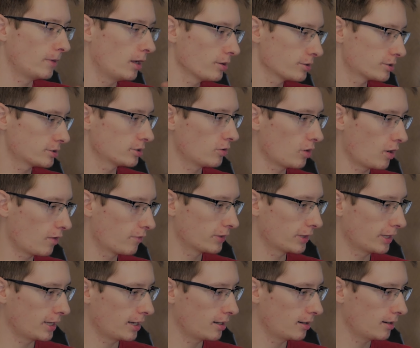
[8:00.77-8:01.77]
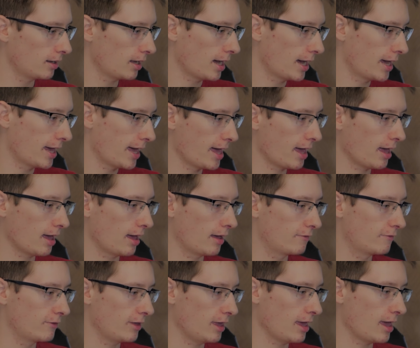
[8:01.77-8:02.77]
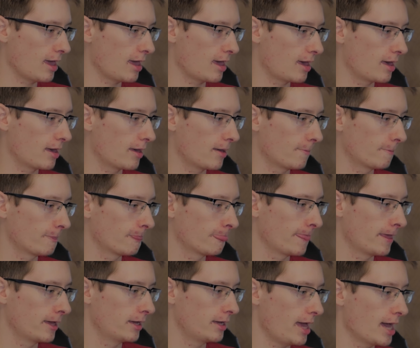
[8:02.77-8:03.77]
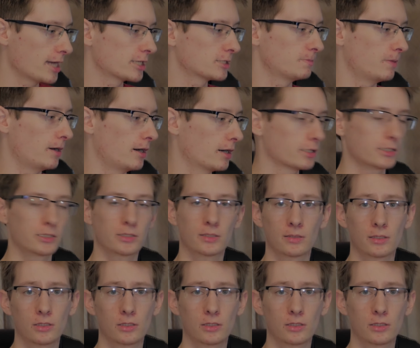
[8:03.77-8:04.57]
Also over there I have a Xbox